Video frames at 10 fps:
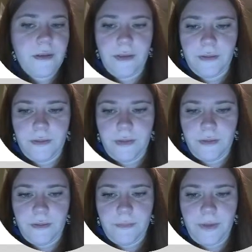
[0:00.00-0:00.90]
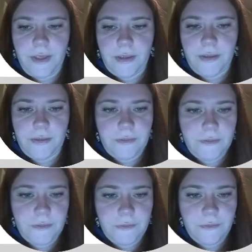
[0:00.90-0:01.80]
and I'll go back and
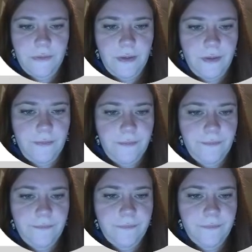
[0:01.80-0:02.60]
extrude them.